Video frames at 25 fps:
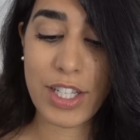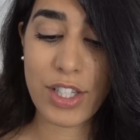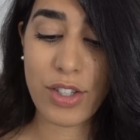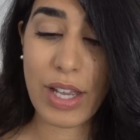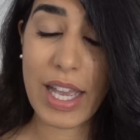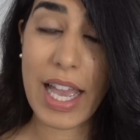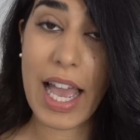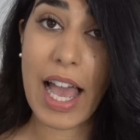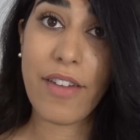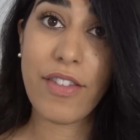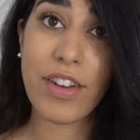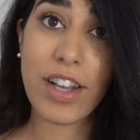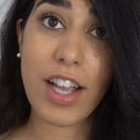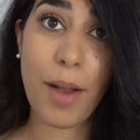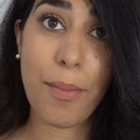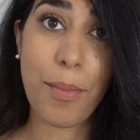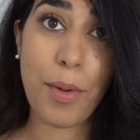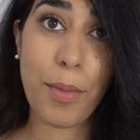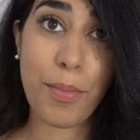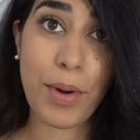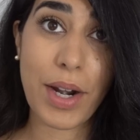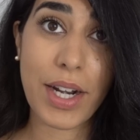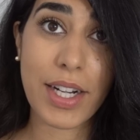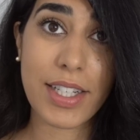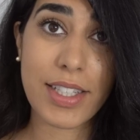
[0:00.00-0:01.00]
So I have a couple
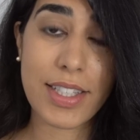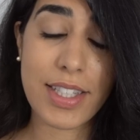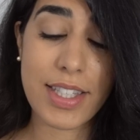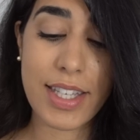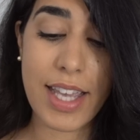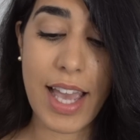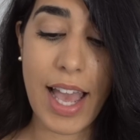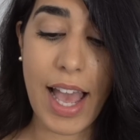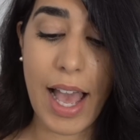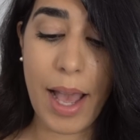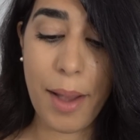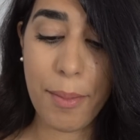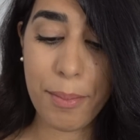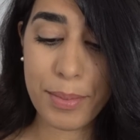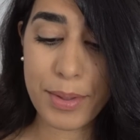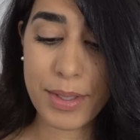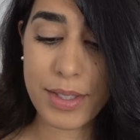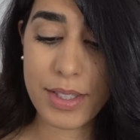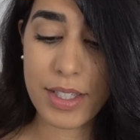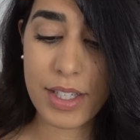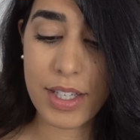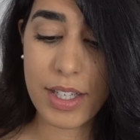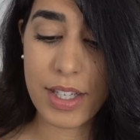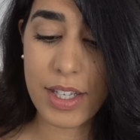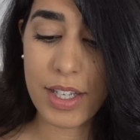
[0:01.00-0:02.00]
pregnancy apps.
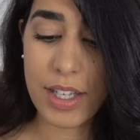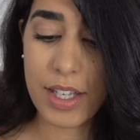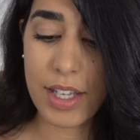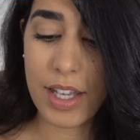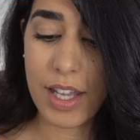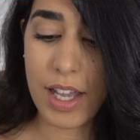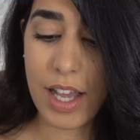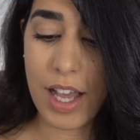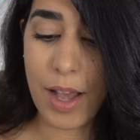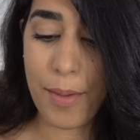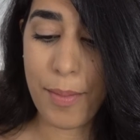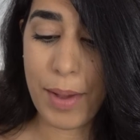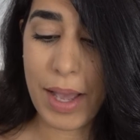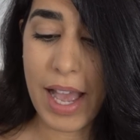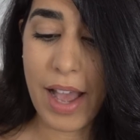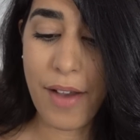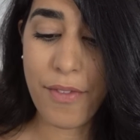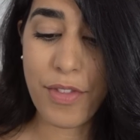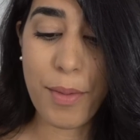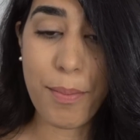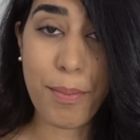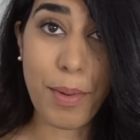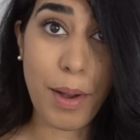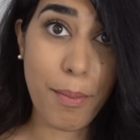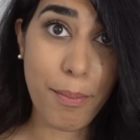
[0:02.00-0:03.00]
I have
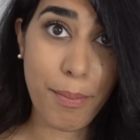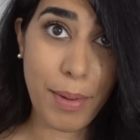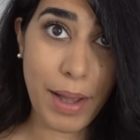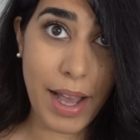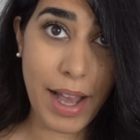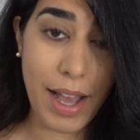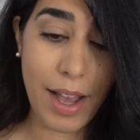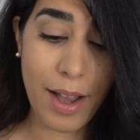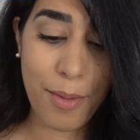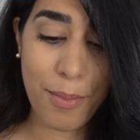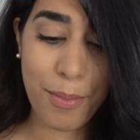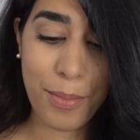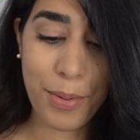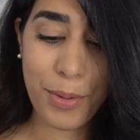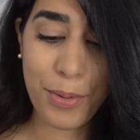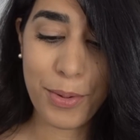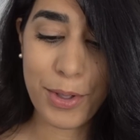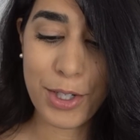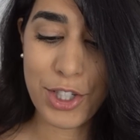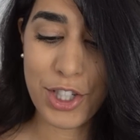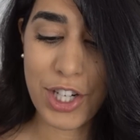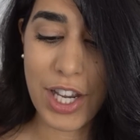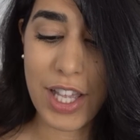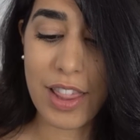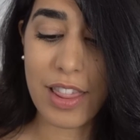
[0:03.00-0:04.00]
the Bump app,
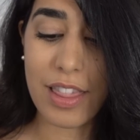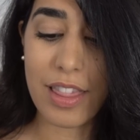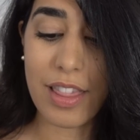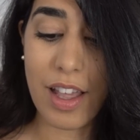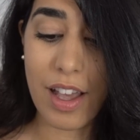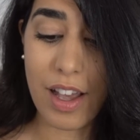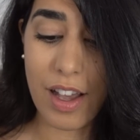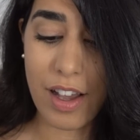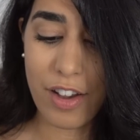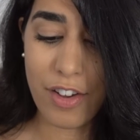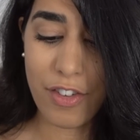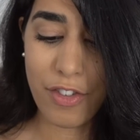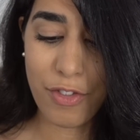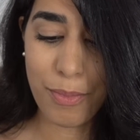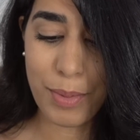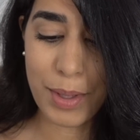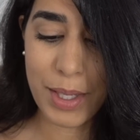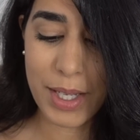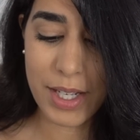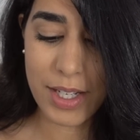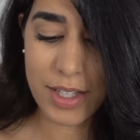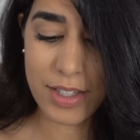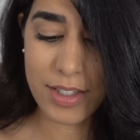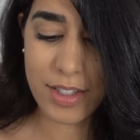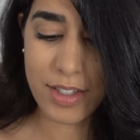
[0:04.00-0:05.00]
which I love
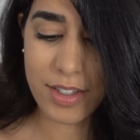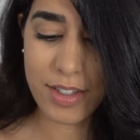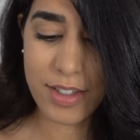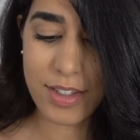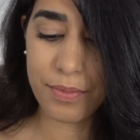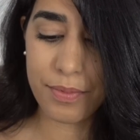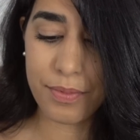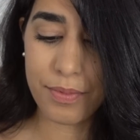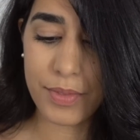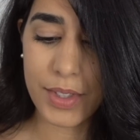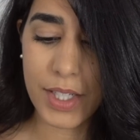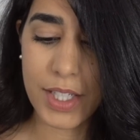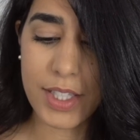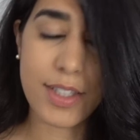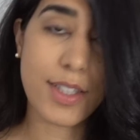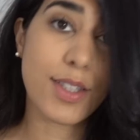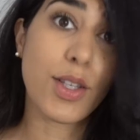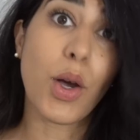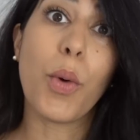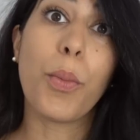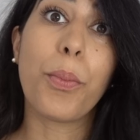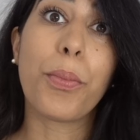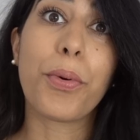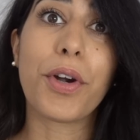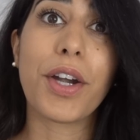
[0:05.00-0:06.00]
because it's
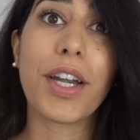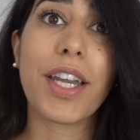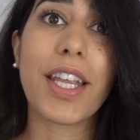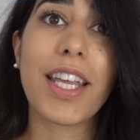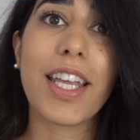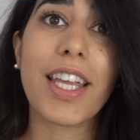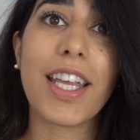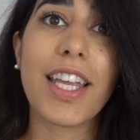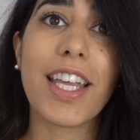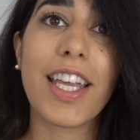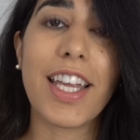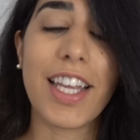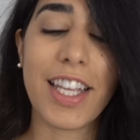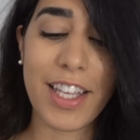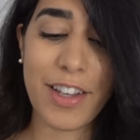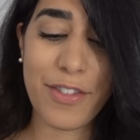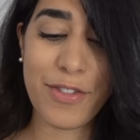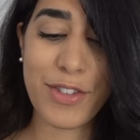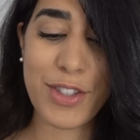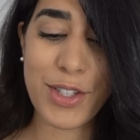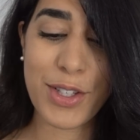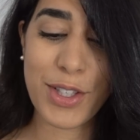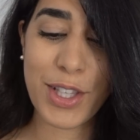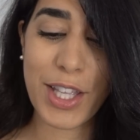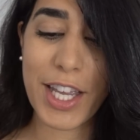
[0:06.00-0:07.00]
so pretty. It gives
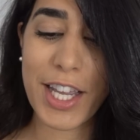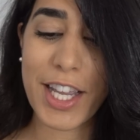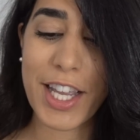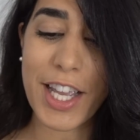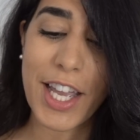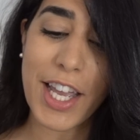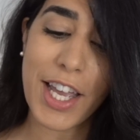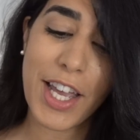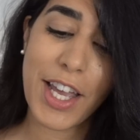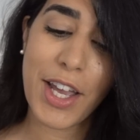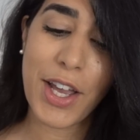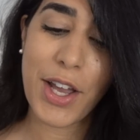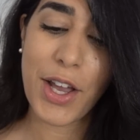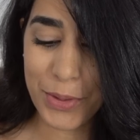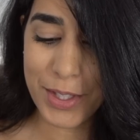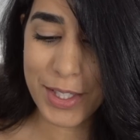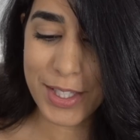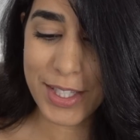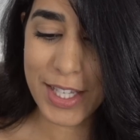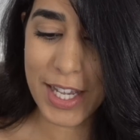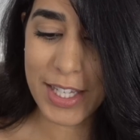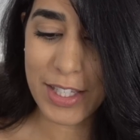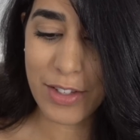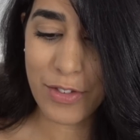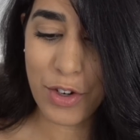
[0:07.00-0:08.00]
you like the
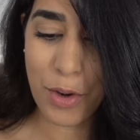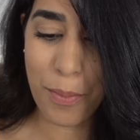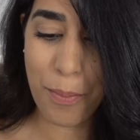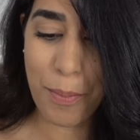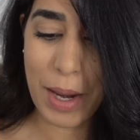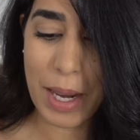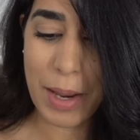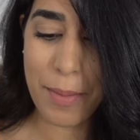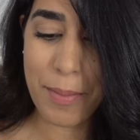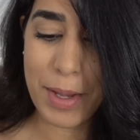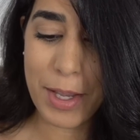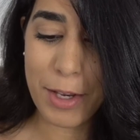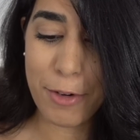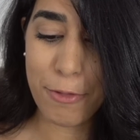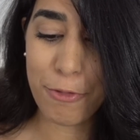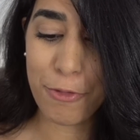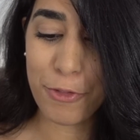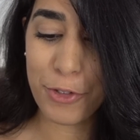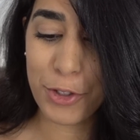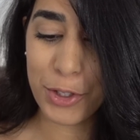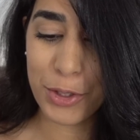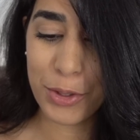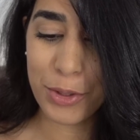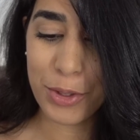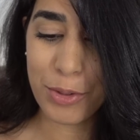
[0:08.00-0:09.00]
size of your baby in
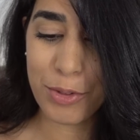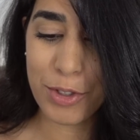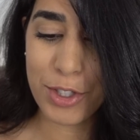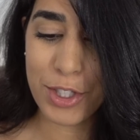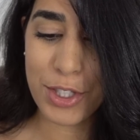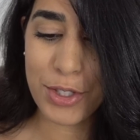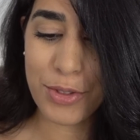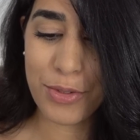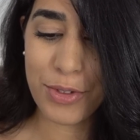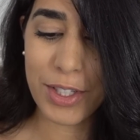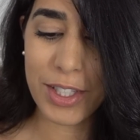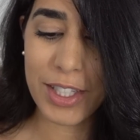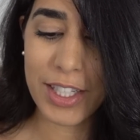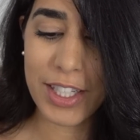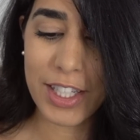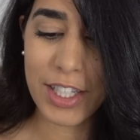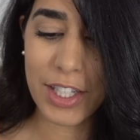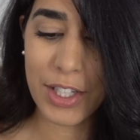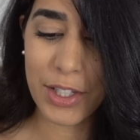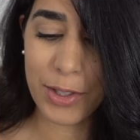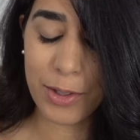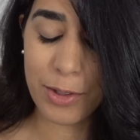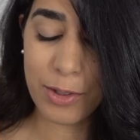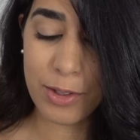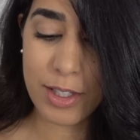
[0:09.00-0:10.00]
fruits, which is really
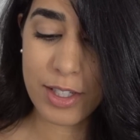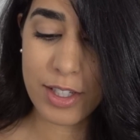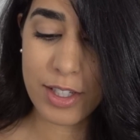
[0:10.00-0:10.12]
cute.